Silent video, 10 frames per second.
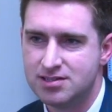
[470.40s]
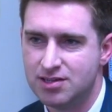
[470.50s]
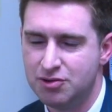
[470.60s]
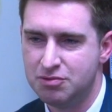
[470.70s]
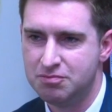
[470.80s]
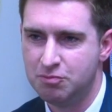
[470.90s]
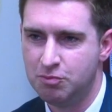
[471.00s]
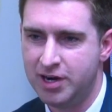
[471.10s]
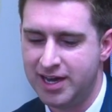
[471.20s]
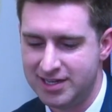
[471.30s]
So
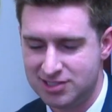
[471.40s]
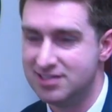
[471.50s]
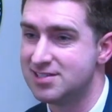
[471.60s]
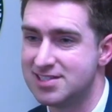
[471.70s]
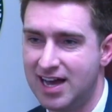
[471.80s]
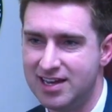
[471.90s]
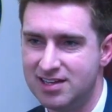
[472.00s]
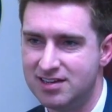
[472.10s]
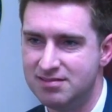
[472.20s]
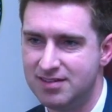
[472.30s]
when I actually
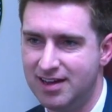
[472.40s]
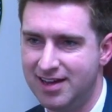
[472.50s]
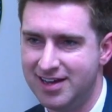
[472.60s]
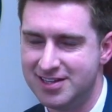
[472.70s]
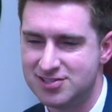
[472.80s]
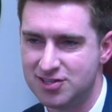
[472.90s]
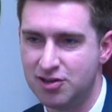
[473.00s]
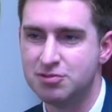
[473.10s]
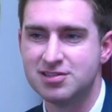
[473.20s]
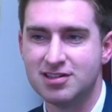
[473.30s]
decided to
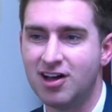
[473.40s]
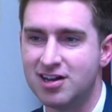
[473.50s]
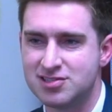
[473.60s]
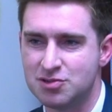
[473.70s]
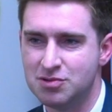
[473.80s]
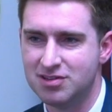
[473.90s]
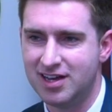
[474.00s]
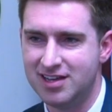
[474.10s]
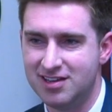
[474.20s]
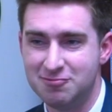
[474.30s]
go to law school,
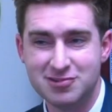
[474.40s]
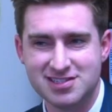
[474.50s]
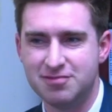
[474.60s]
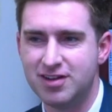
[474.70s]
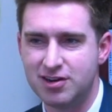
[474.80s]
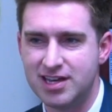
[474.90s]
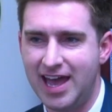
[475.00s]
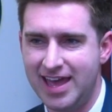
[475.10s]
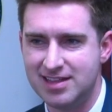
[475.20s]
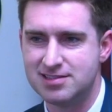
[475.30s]
it was the very
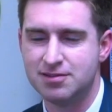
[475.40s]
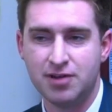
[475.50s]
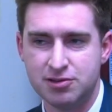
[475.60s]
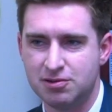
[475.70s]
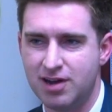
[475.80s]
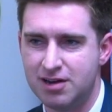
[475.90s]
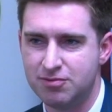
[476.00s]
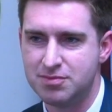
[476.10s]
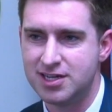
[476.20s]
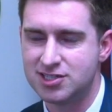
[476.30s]
end of undergrad
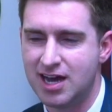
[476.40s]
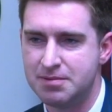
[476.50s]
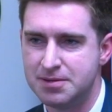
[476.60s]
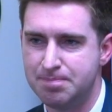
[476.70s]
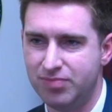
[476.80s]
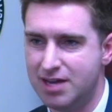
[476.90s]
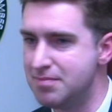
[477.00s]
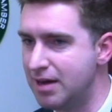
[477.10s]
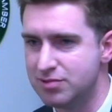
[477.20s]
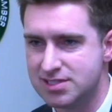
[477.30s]
for me at Chapman. Right. I
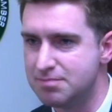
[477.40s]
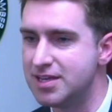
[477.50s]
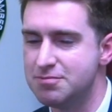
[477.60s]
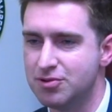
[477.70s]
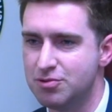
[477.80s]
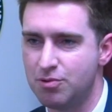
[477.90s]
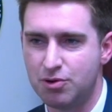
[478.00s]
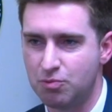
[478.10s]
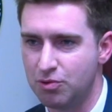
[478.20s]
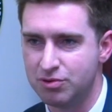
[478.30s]
met with some people who were
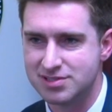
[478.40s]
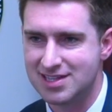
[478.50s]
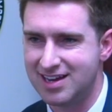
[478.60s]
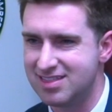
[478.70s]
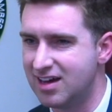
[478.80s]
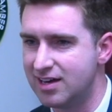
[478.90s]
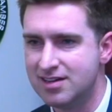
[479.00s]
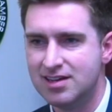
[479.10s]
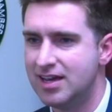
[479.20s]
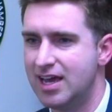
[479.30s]
in roles that I thought,
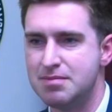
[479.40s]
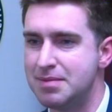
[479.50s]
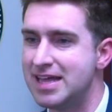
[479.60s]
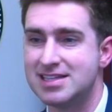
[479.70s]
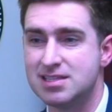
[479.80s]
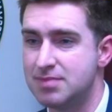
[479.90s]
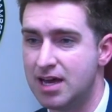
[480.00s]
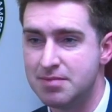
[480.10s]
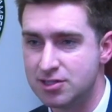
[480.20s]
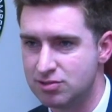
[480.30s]
hey, maybe that's something
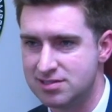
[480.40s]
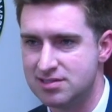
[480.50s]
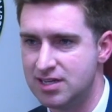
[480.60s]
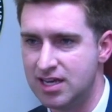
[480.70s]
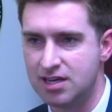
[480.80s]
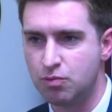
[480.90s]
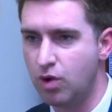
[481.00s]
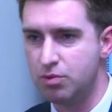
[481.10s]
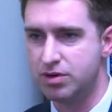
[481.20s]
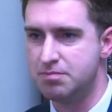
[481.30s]
I'm interested in. And
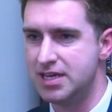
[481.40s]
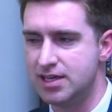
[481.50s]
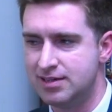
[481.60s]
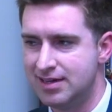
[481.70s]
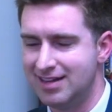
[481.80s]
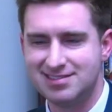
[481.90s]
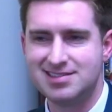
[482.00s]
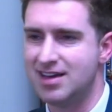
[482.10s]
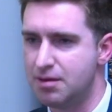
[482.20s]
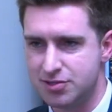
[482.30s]
what would be, I looked
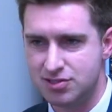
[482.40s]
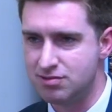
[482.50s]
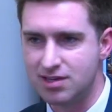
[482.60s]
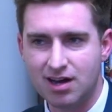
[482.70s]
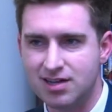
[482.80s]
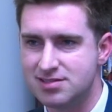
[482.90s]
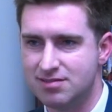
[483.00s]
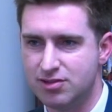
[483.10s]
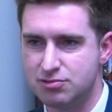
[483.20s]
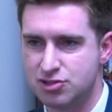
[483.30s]
at the opportunity cost
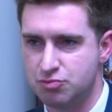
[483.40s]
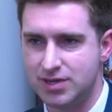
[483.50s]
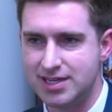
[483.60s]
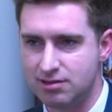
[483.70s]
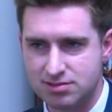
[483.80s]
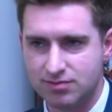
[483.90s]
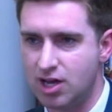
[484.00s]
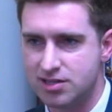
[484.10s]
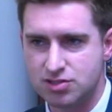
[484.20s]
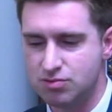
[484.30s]
of those 3 years of
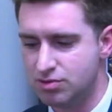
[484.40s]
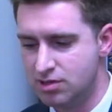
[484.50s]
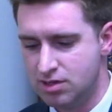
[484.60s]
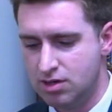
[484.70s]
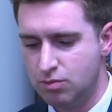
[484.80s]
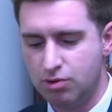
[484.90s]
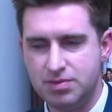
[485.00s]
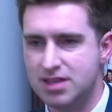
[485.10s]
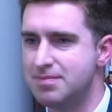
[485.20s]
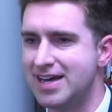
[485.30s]
law school. What
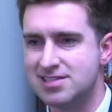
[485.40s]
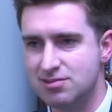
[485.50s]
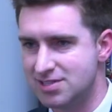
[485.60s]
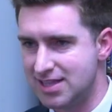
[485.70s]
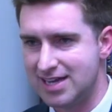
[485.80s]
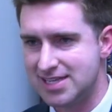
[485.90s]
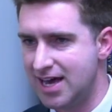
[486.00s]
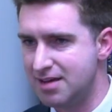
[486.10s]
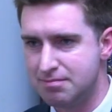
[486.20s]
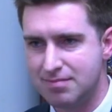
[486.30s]
the best use of that
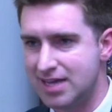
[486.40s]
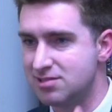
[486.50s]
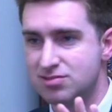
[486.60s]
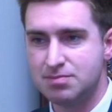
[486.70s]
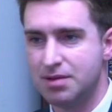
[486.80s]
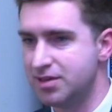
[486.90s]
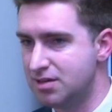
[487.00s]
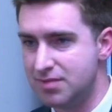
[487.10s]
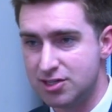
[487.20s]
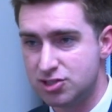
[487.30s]
time? Masters in public
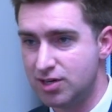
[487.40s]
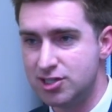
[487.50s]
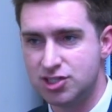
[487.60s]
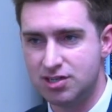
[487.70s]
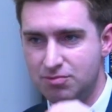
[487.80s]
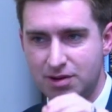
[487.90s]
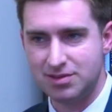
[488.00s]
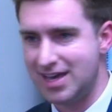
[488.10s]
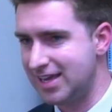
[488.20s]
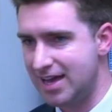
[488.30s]
administration, where
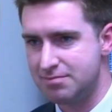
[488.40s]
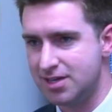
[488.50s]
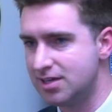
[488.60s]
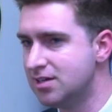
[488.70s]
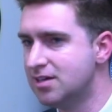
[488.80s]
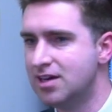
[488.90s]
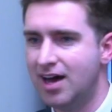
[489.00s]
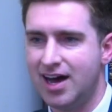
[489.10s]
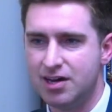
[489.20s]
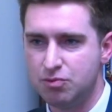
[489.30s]
would that get me?
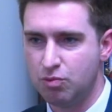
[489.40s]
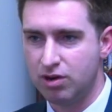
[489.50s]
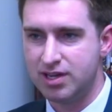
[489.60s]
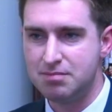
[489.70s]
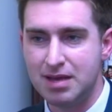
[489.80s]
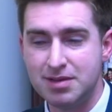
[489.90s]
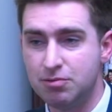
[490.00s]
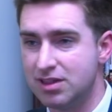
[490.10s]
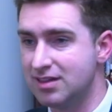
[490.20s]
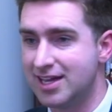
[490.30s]
Working maybe
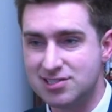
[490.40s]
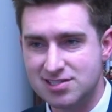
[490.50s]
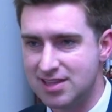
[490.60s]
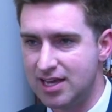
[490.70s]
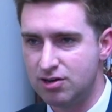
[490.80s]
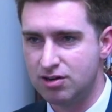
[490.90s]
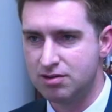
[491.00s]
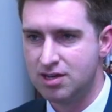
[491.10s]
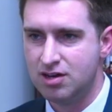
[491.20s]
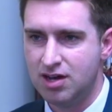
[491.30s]
with a
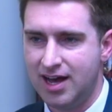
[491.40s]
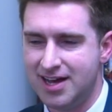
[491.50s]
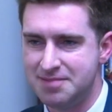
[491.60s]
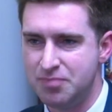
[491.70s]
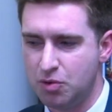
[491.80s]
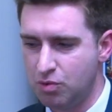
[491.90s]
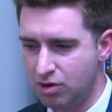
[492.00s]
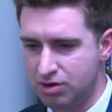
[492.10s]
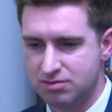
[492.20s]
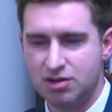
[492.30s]
legislator,
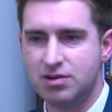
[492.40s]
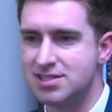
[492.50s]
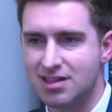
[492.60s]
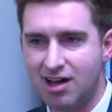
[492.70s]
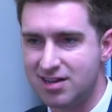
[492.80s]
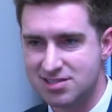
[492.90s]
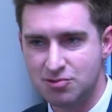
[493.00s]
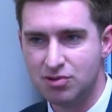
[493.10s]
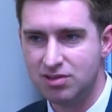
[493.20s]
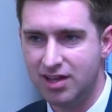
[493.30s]
or going to law
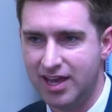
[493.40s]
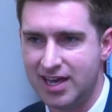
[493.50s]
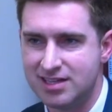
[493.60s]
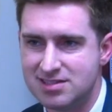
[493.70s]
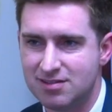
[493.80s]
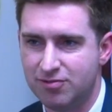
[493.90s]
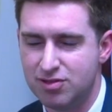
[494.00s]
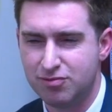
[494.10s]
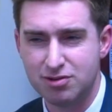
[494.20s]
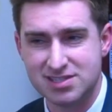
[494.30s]
school. And from
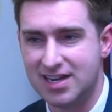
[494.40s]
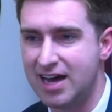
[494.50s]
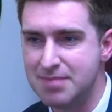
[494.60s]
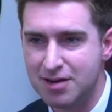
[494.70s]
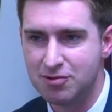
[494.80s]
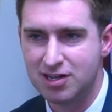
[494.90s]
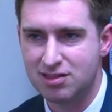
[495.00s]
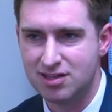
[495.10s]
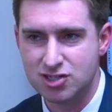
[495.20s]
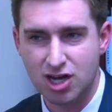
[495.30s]
the folks that I met
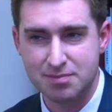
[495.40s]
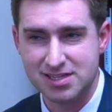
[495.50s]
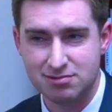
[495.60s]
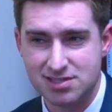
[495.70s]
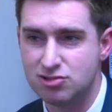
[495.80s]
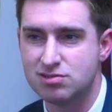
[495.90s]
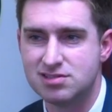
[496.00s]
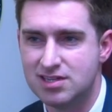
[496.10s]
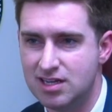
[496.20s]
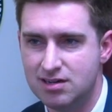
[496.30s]
with in jobs I was
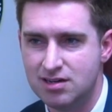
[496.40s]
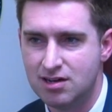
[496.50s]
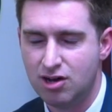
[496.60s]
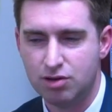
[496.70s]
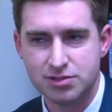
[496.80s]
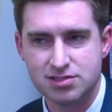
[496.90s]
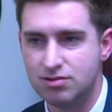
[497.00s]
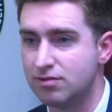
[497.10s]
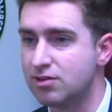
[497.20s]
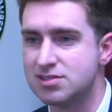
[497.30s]
interested in, almost
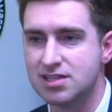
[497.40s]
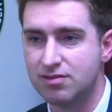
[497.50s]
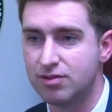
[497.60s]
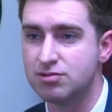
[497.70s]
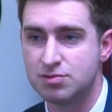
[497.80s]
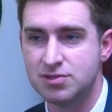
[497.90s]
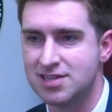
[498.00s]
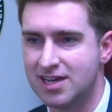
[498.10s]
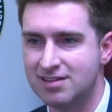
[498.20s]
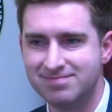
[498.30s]
universally folks were
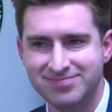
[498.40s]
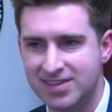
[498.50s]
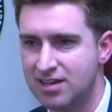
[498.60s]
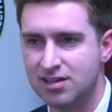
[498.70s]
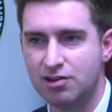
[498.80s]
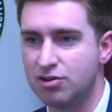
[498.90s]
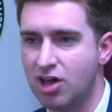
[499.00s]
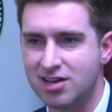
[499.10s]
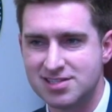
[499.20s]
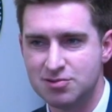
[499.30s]
saying, go to
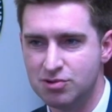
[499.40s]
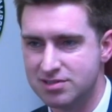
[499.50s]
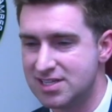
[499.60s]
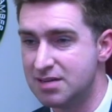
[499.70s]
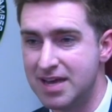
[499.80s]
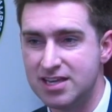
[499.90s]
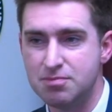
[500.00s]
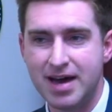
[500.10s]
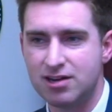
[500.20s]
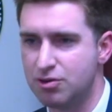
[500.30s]
law school. It's going to make you
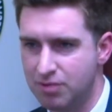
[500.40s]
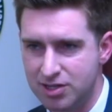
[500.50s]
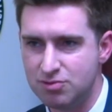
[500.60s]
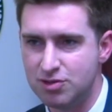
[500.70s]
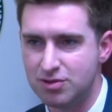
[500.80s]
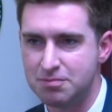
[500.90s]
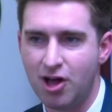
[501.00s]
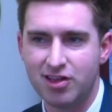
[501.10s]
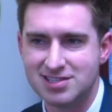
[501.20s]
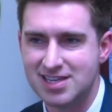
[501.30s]
better at what you do in
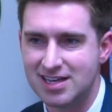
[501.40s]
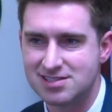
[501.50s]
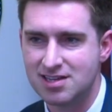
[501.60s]
politics.